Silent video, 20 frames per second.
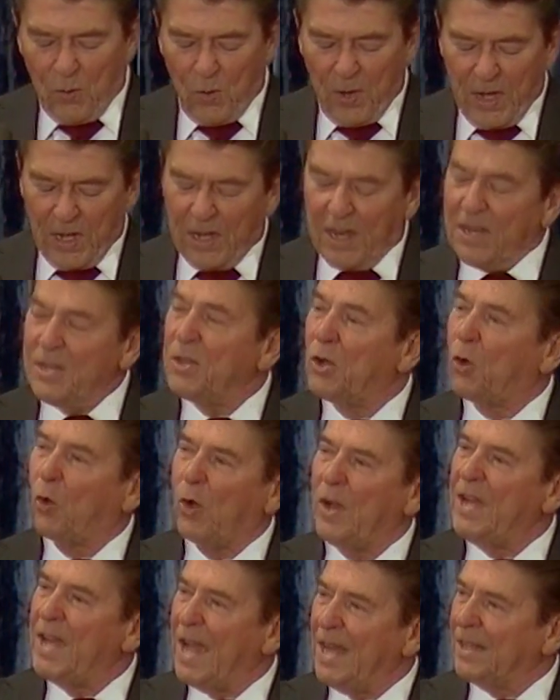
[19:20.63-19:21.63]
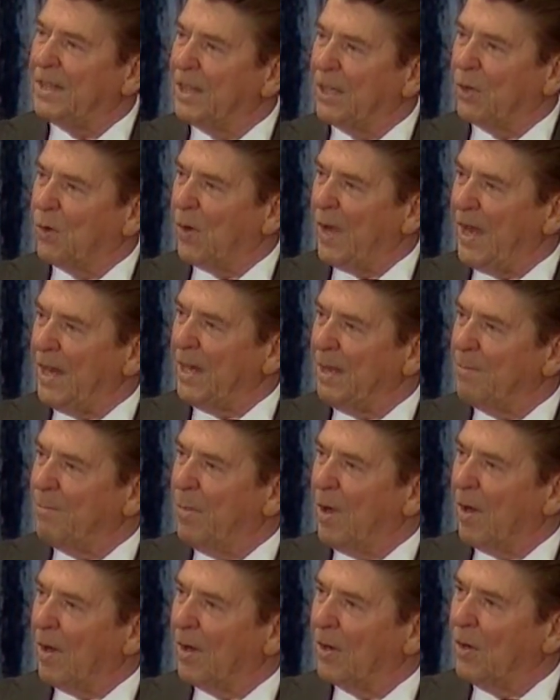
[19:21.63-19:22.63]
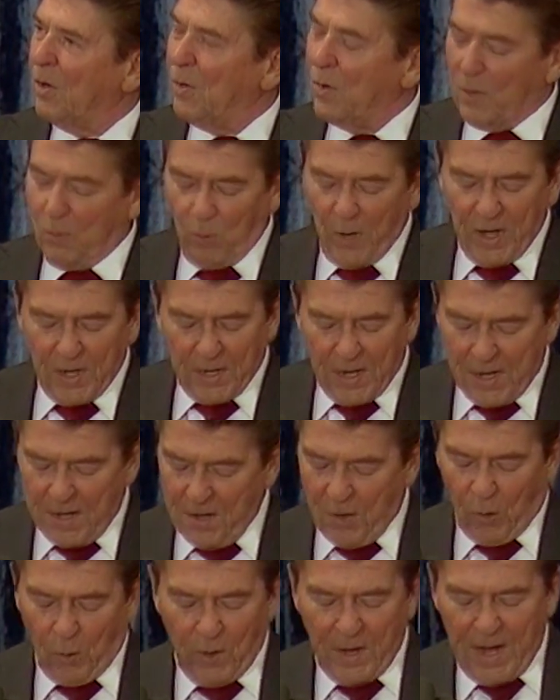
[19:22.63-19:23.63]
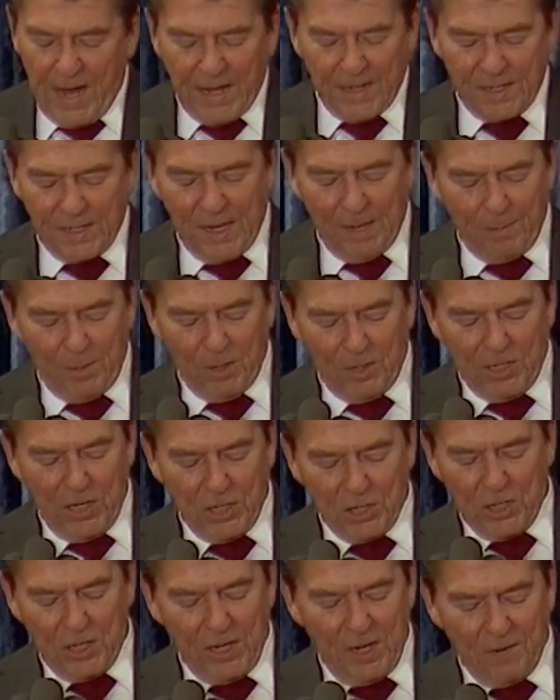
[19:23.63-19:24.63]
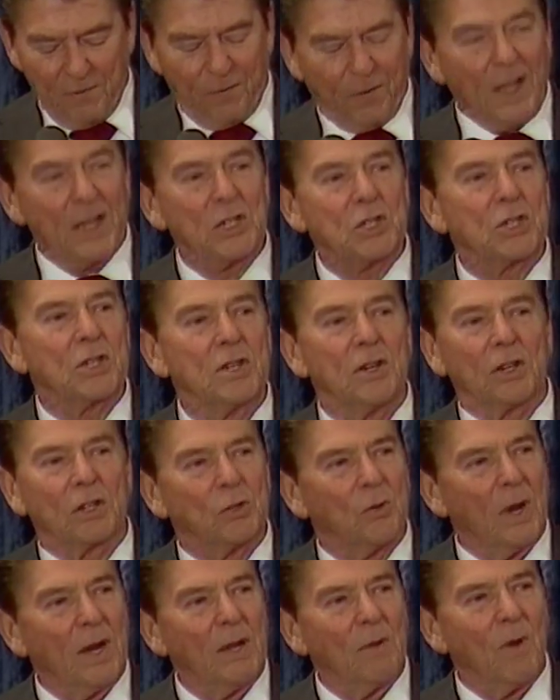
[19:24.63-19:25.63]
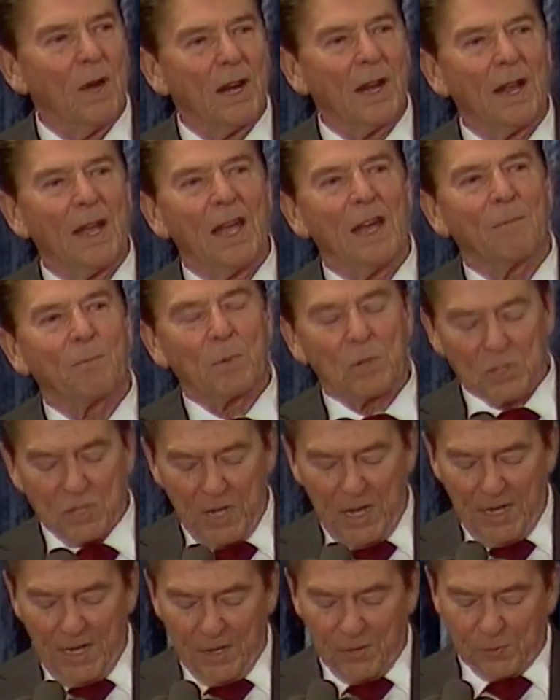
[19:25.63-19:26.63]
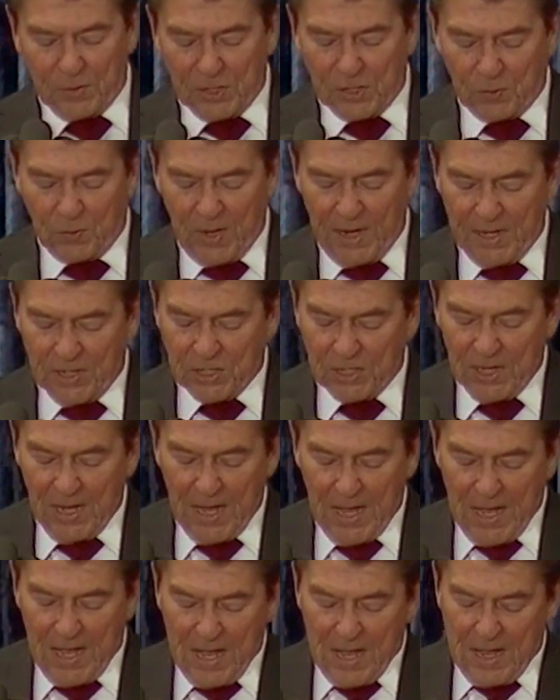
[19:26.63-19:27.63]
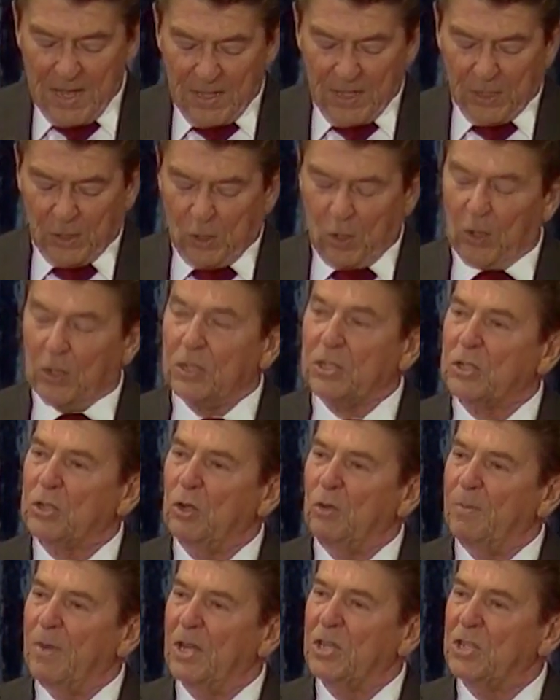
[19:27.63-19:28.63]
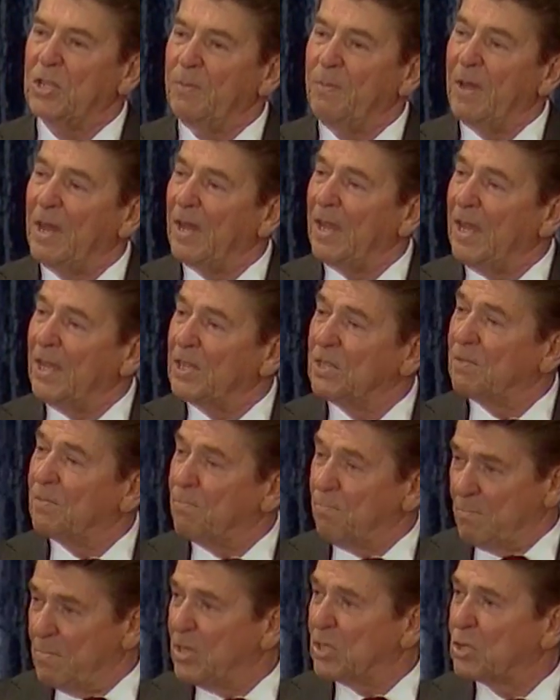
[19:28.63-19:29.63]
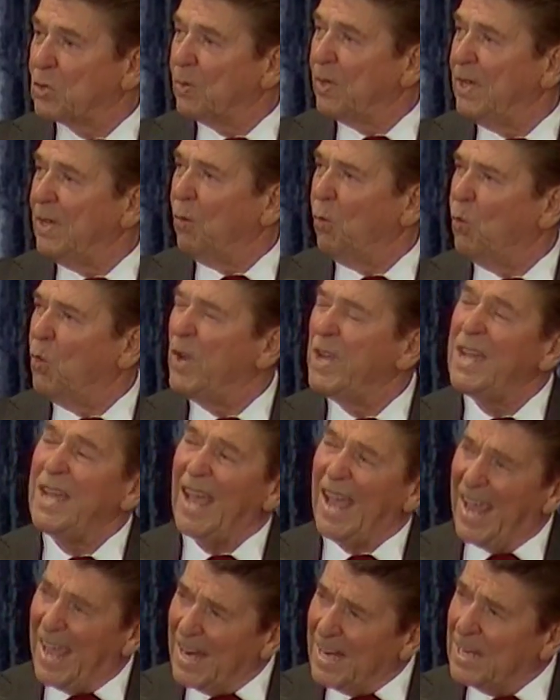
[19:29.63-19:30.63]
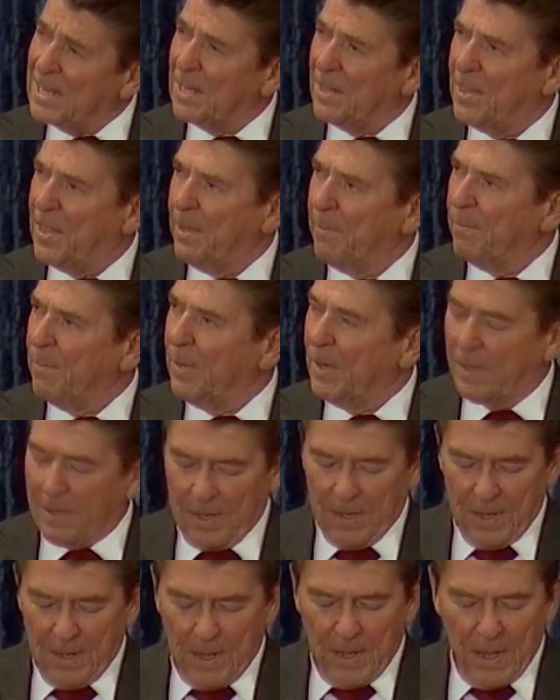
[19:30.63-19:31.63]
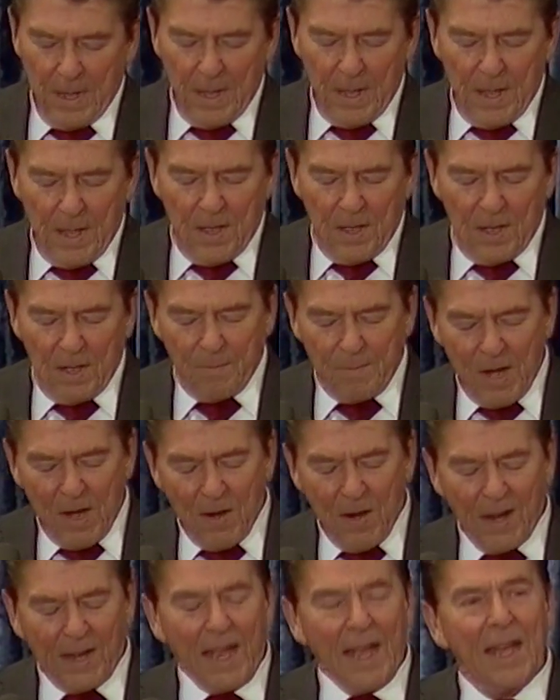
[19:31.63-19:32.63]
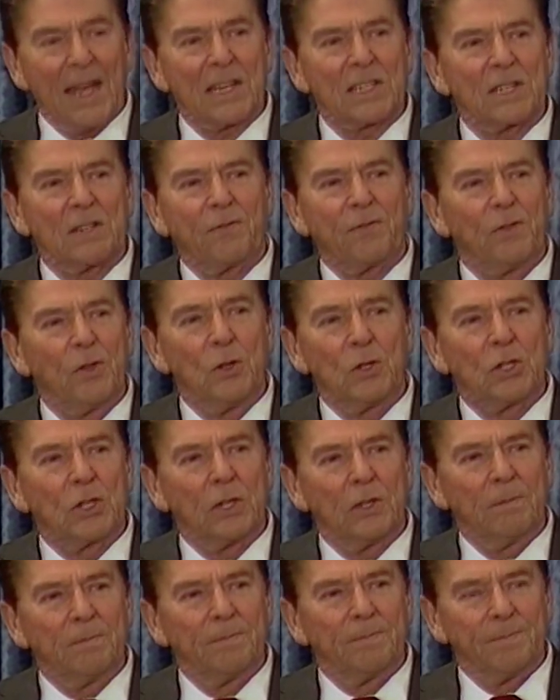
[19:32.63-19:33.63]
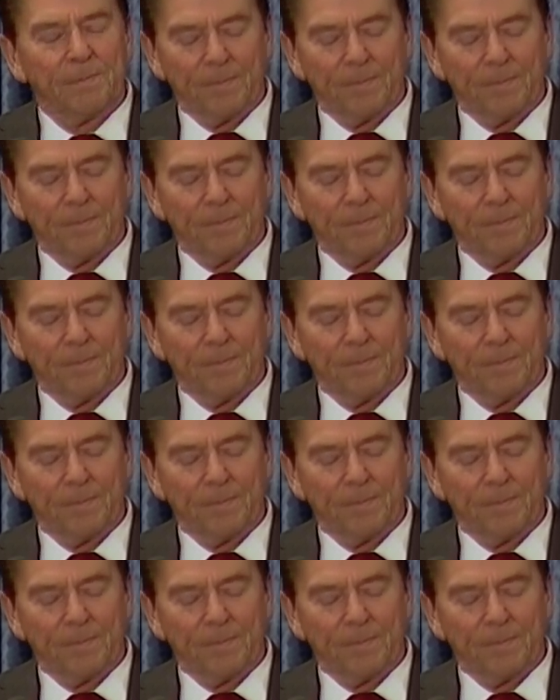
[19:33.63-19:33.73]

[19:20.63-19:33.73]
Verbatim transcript: We didn't create the grain embargo, and we didn't create double-digit inflation or twenty-one point five percent interest rates that caused so much in misery. We ended them. America has a future